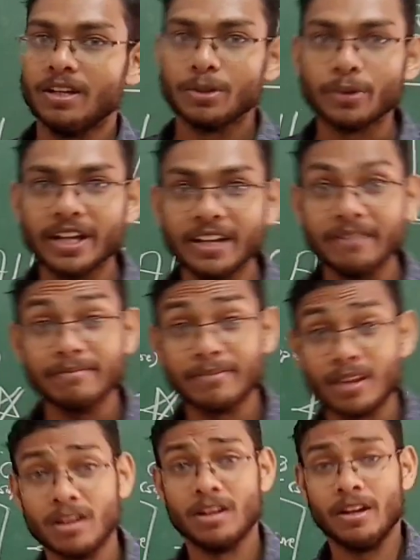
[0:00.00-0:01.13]
Today
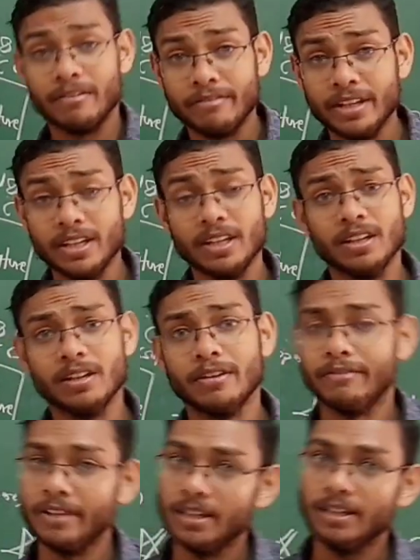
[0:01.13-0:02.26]
we
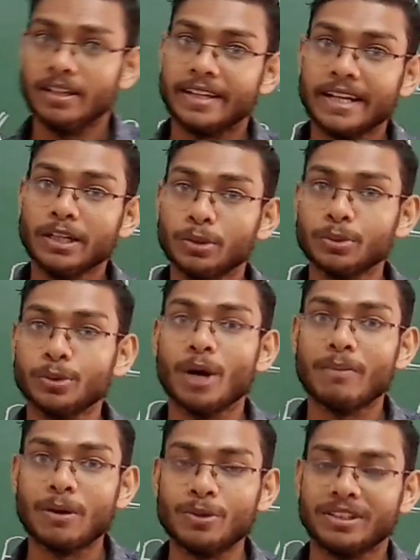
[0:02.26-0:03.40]
will get to know
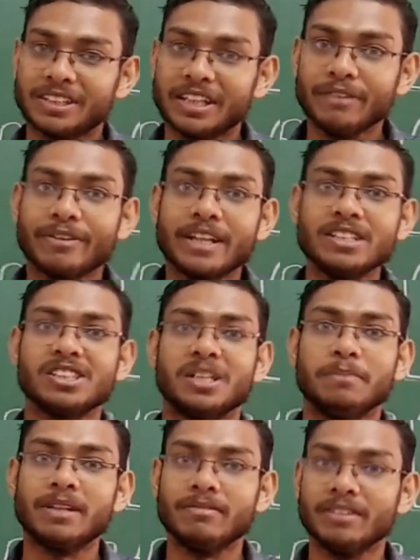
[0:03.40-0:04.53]
about the difference
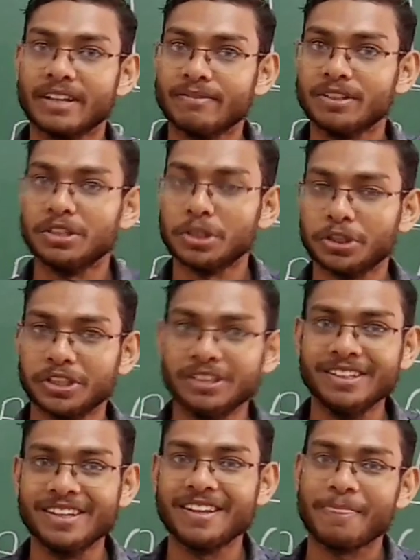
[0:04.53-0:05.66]
between refrigeration
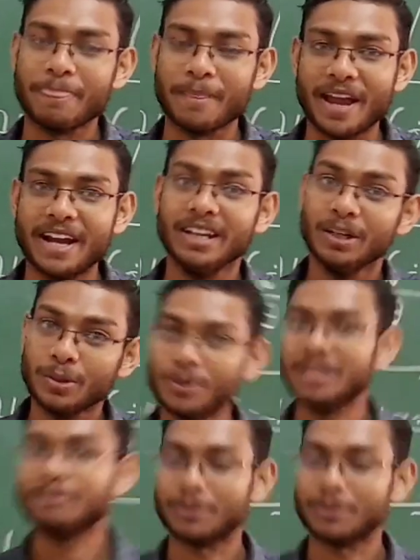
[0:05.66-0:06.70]
and cooling